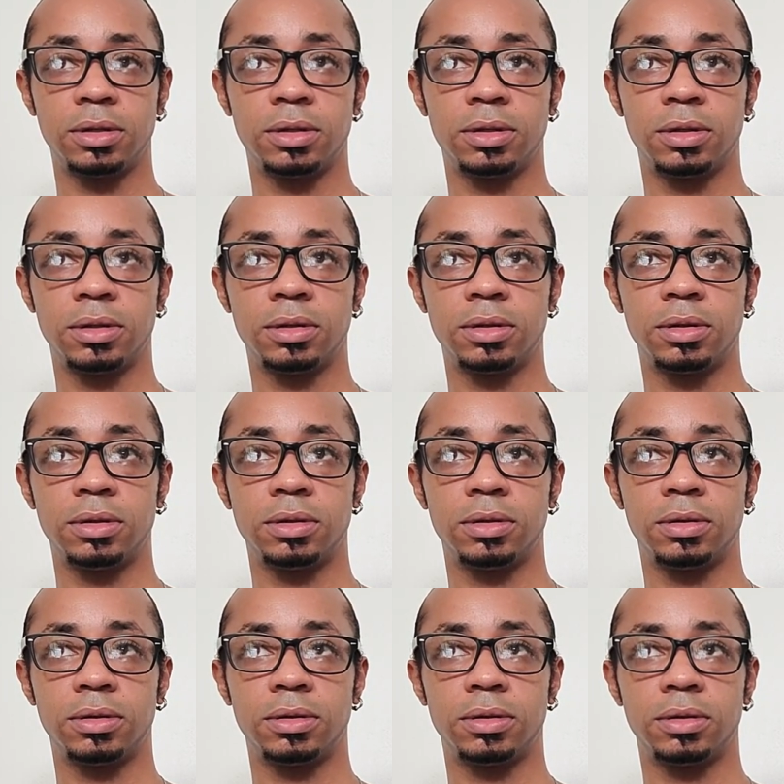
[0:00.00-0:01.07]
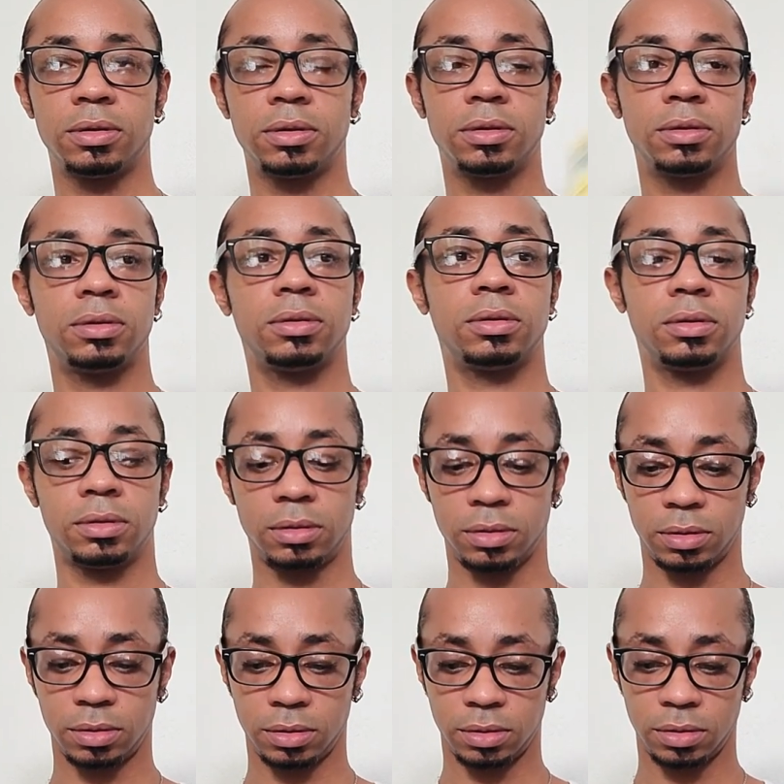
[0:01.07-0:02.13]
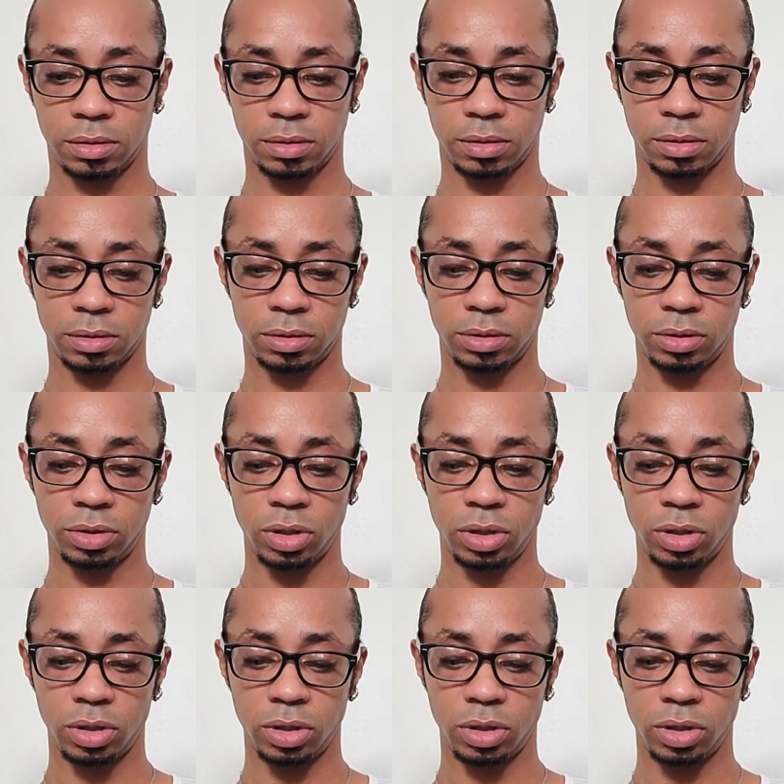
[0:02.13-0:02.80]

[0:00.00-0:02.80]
No one is speaking in this clip.